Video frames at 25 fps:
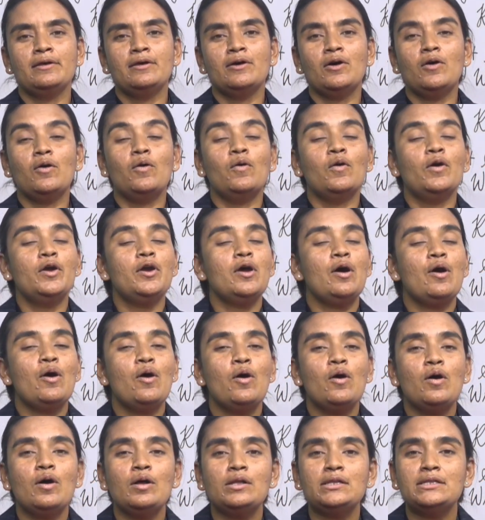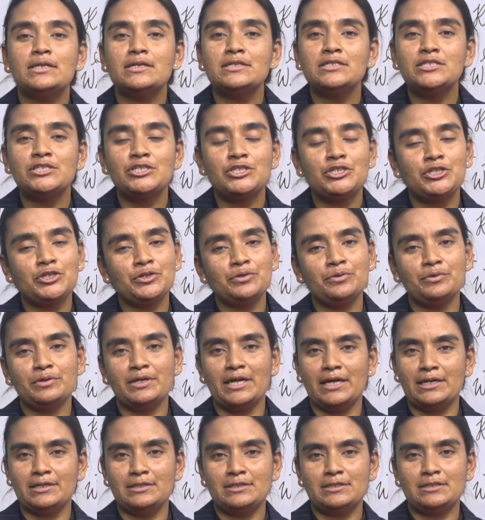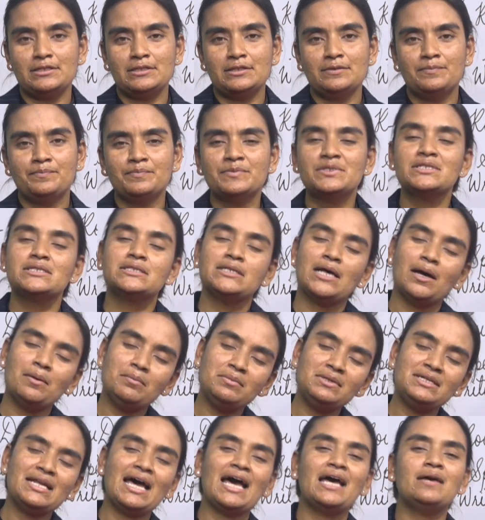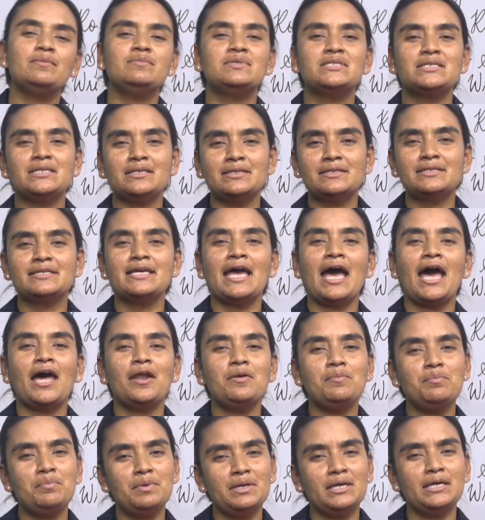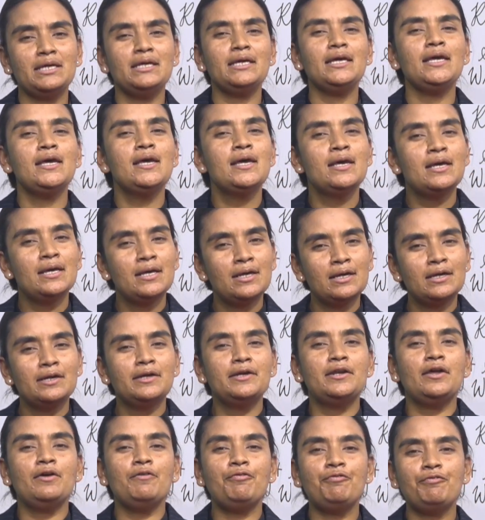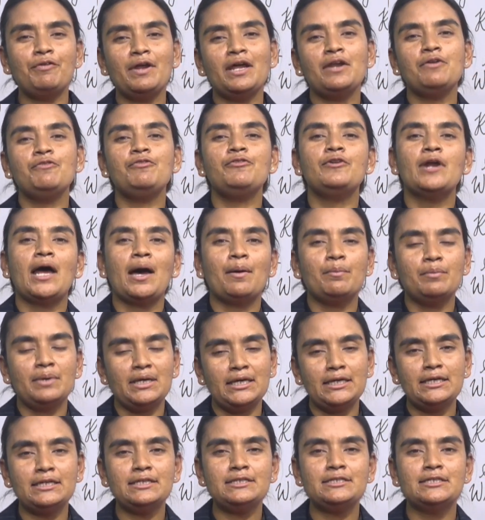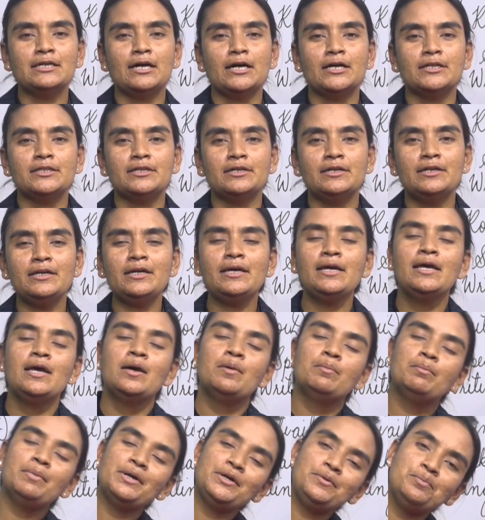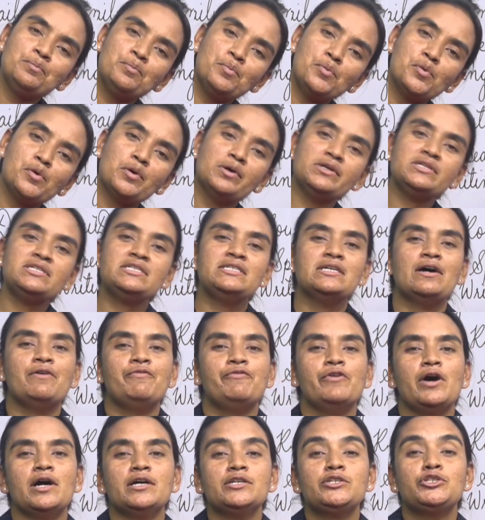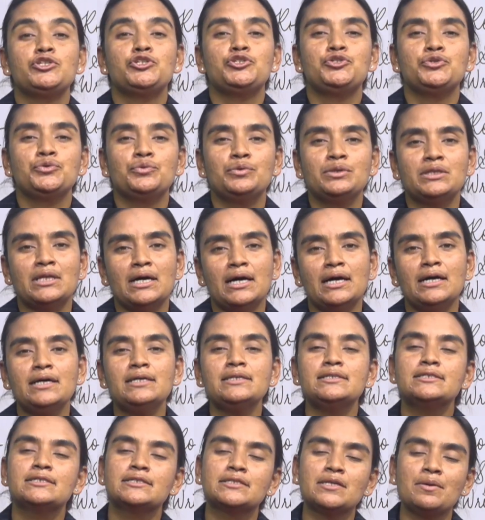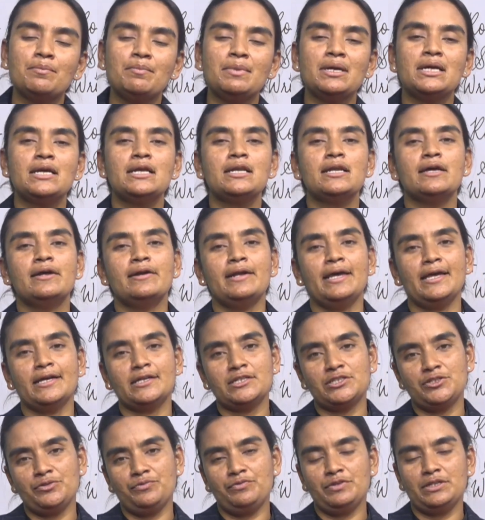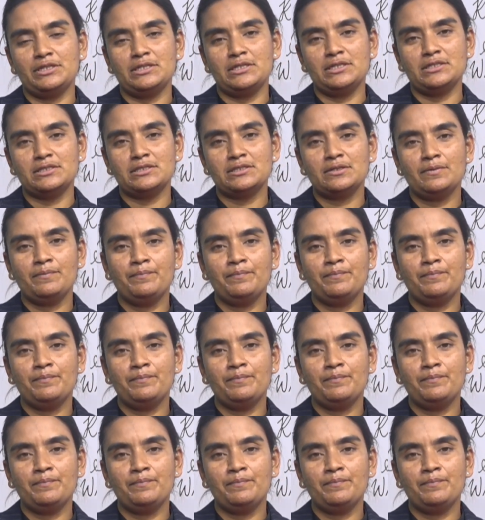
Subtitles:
or all the students. Sometimes it can be different from each other, but most of us do the similar activities.